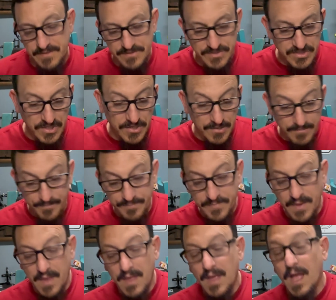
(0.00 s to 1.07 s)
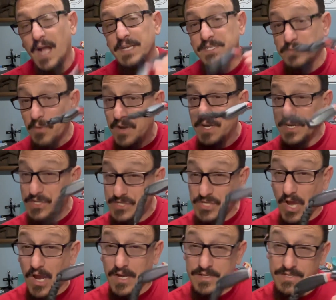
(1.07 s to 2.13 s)
So I just wanted to
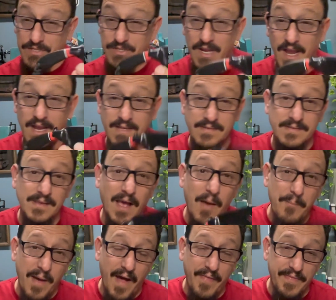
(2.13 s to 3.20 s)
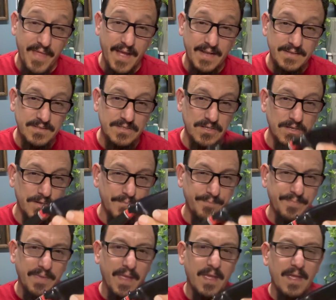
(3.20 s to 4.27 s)
talk to you guys about that. So
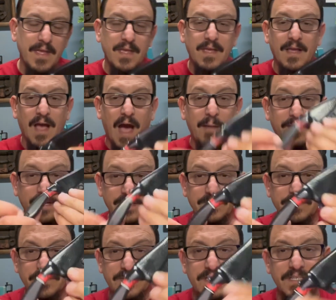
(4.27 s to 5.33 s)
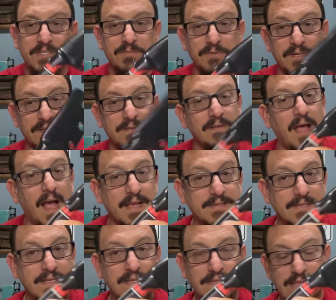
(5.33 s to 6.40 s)
I'm going to use this one as
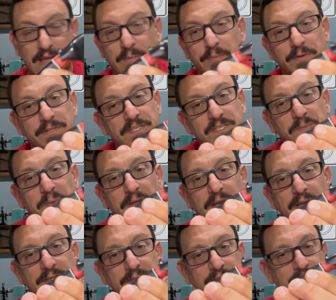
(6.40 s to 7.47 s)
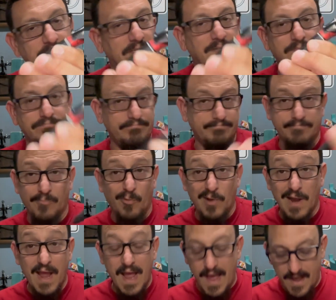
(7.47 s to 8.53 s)
an example just because it's what
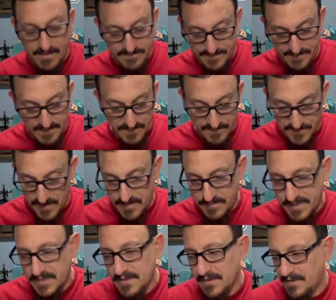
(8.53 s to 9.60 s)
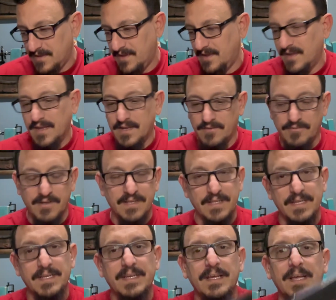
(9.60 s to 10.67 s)
I have in front of me, really.